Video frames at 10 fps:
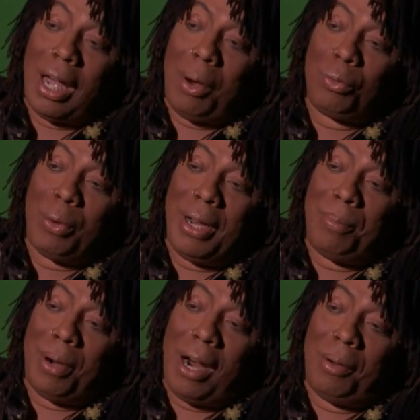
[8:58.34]
I was
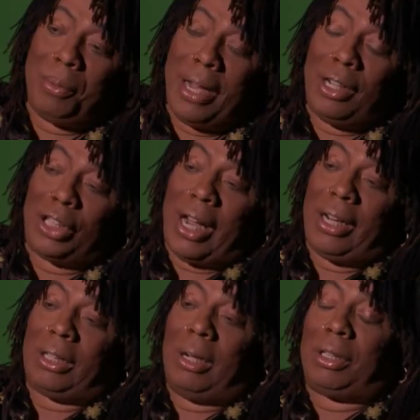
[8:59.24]
waiting behind the
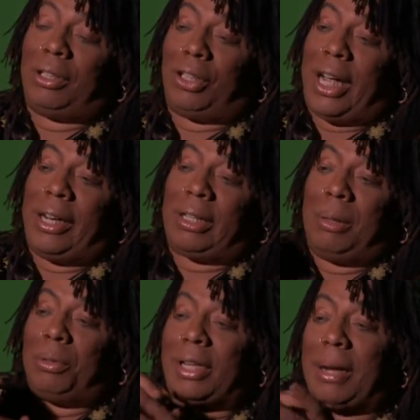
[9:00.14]
China Club because the China
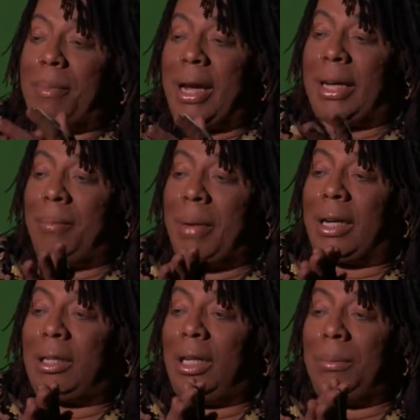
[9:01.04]
Club was like
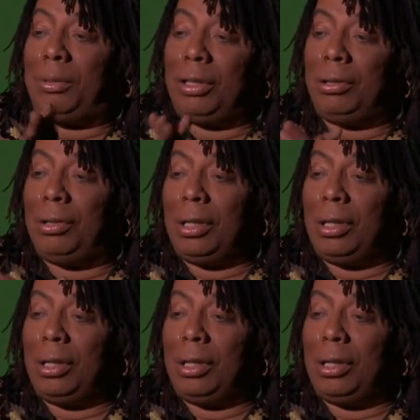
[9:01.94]
my club too,